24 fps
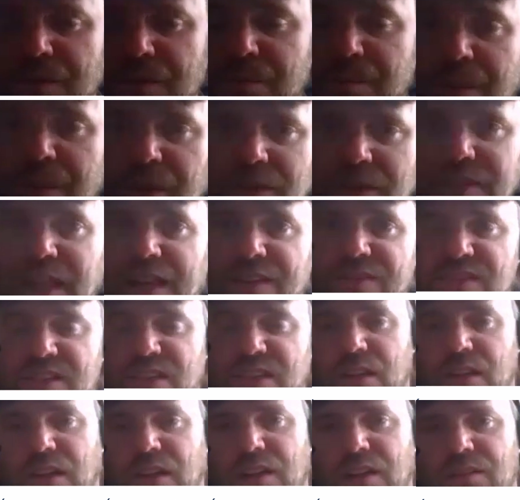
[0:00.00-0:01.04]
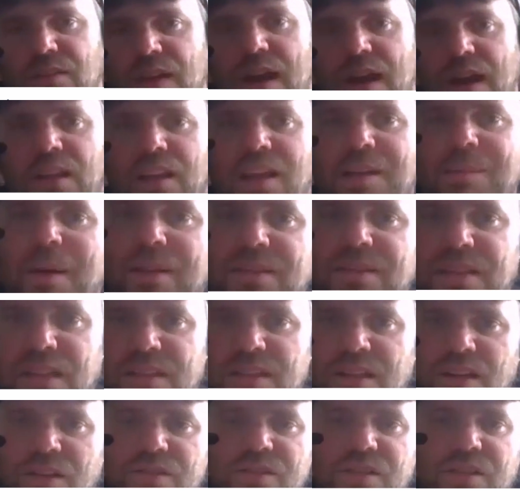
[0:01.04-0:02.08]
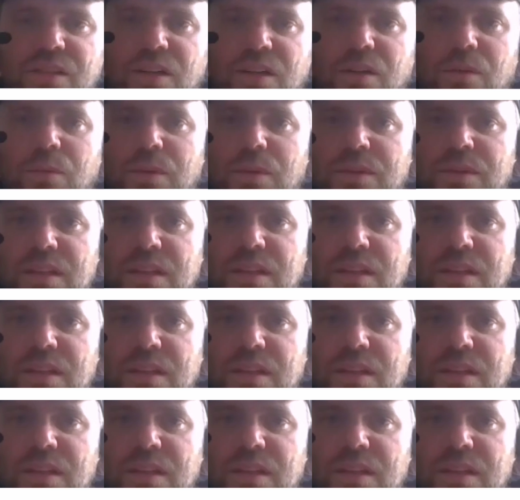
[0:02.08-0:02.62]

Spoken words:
was built out of Silicon Valley about 10 years ago with